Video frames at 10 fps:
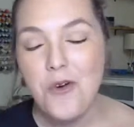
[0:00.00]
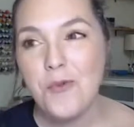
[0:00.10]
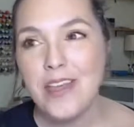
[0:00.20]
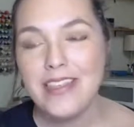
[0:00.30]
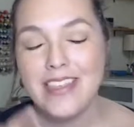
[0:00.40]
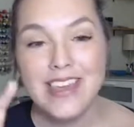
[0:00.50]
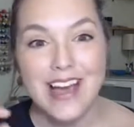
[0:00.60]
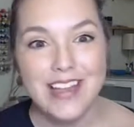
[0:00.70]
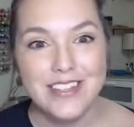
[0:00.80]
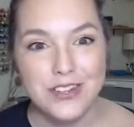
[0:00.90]
with
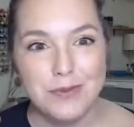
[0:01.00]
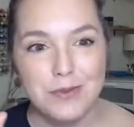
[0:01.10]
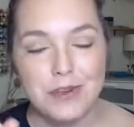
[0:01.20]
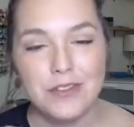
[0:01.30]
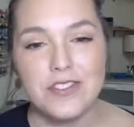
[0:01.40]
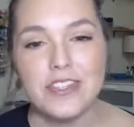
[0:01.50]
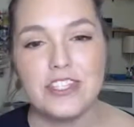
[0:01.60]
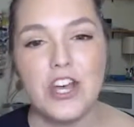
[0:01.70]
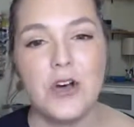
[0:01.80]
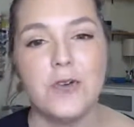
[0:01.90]
the ice cream sprinkles on
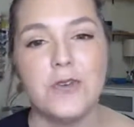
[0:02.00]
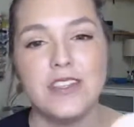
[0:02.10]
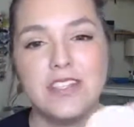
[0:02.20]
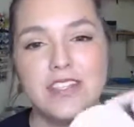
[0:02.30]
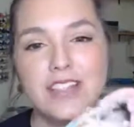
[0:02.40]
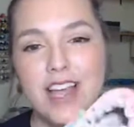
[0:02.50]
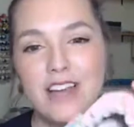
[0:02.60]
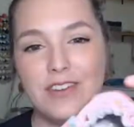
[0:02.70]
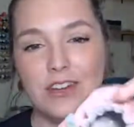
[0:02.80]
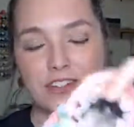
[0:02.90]
the toe. This is kind of an